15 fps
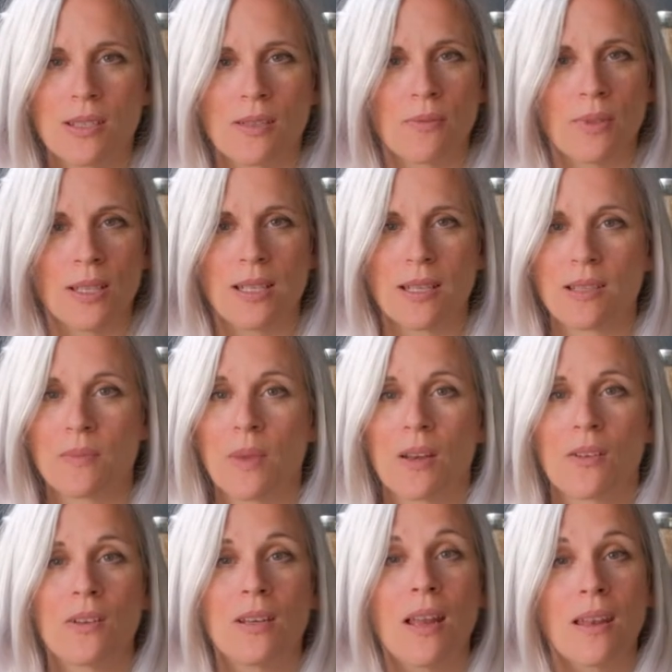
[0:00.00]
it really doesn't
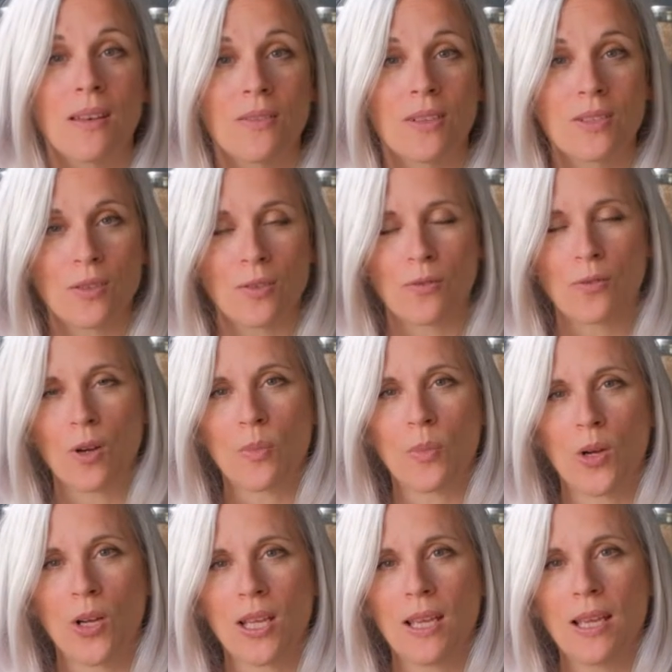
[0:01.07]
matter. None of it's good for our
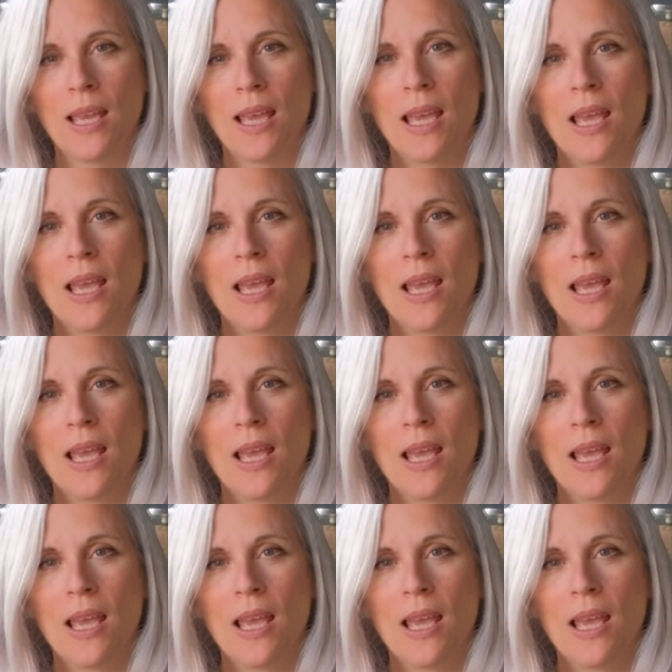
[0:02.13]
body.